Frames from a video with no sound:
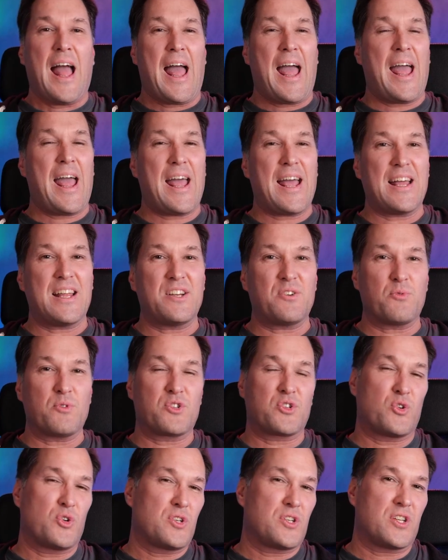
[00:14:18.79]
And it
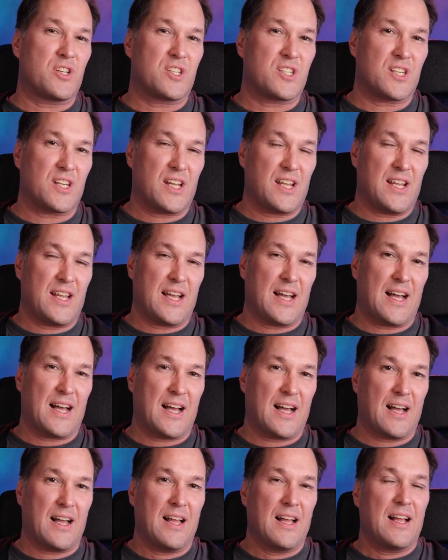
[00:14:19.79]
was good to see
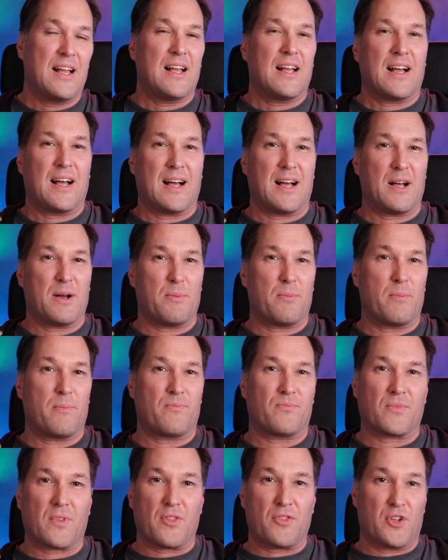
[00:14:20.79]
the
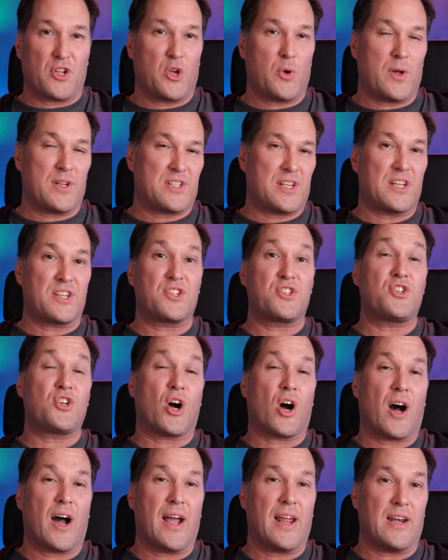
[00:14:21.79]
USS
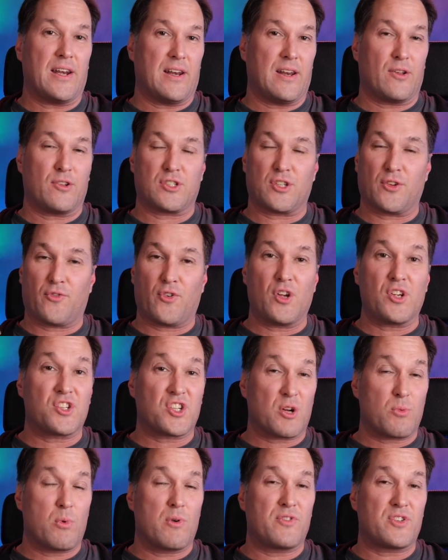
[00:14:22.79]
Titan. It's the first
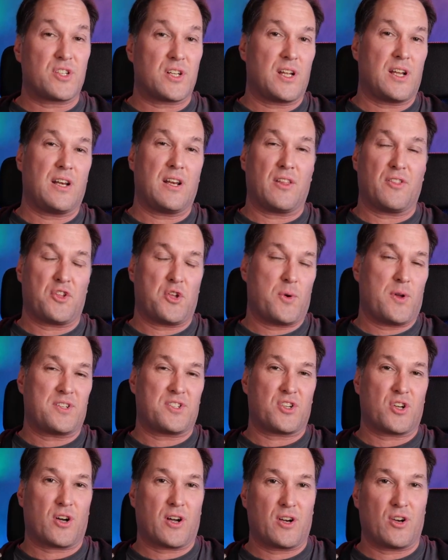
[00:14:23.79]
time we've seen the
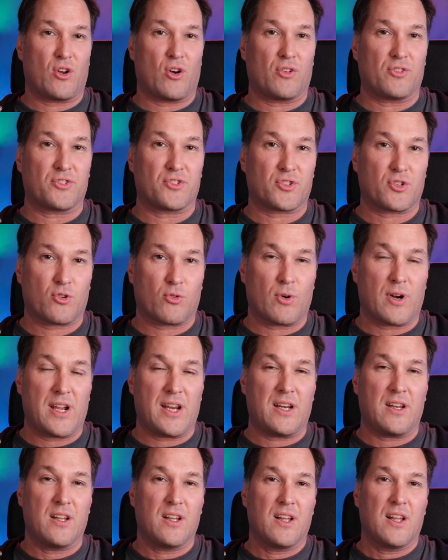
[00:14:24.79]
USS Titan on
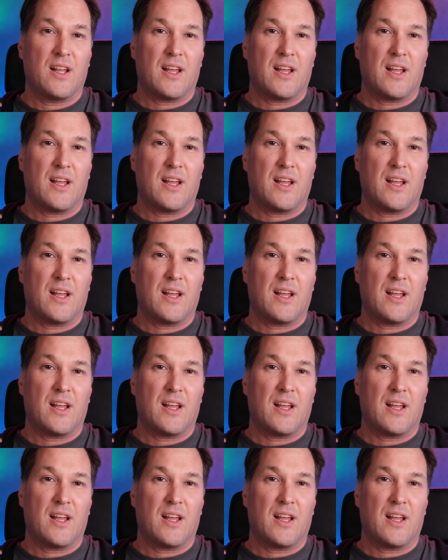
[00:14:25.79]
screen.